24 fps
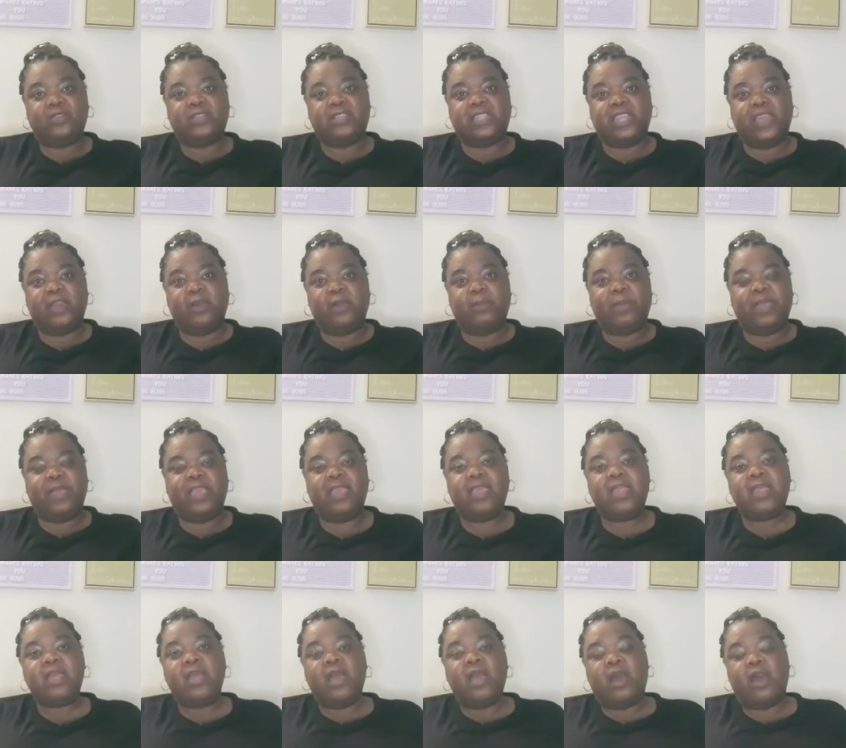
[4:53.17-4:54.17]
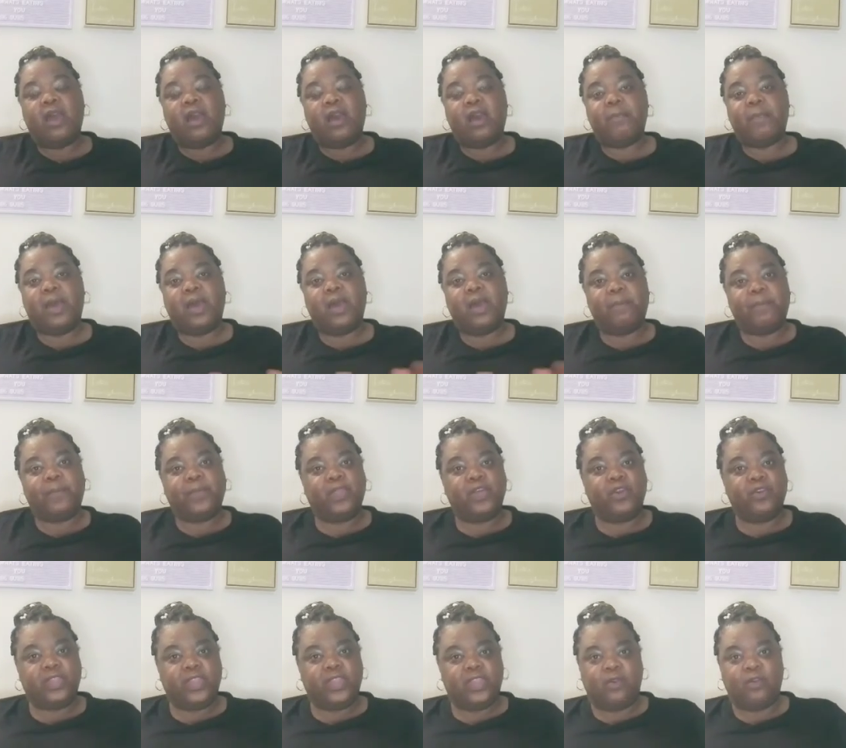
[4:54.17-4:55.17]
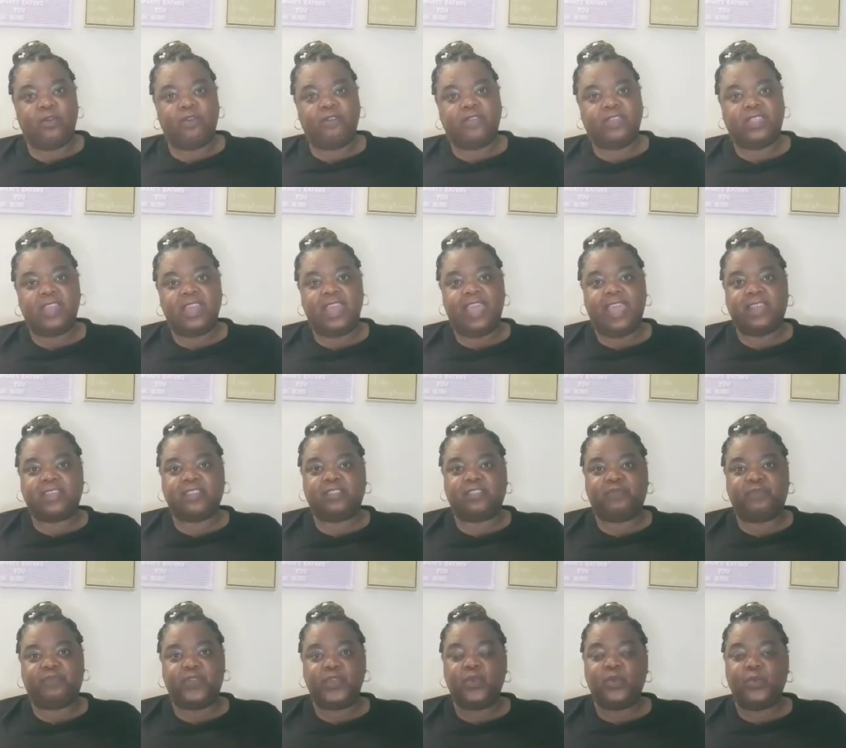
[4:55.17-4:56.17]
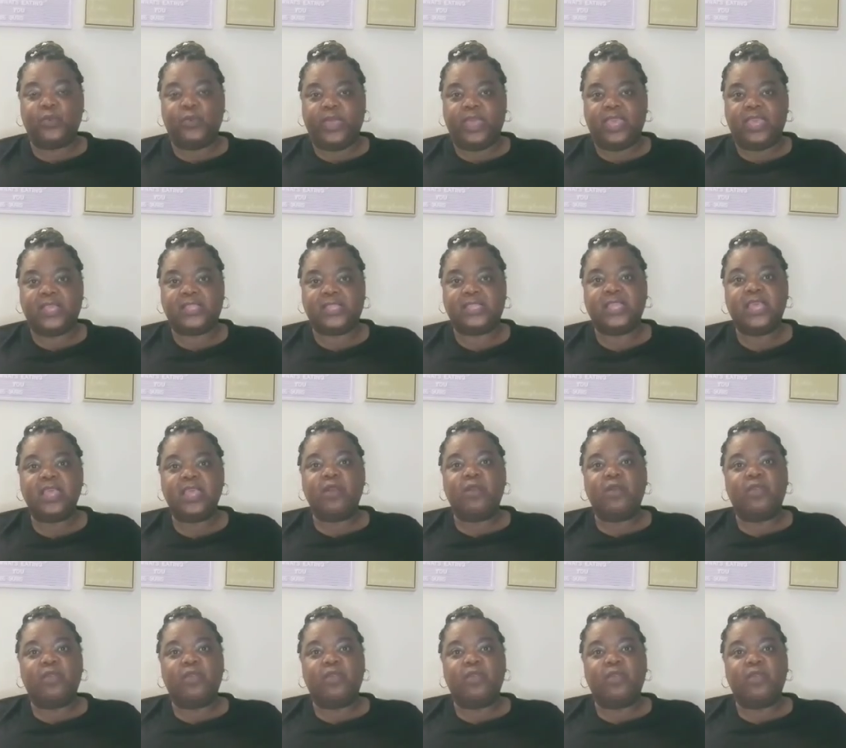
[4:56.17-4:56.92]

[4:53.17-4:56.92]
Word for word: They'll be um, uploaded over the next few weeks.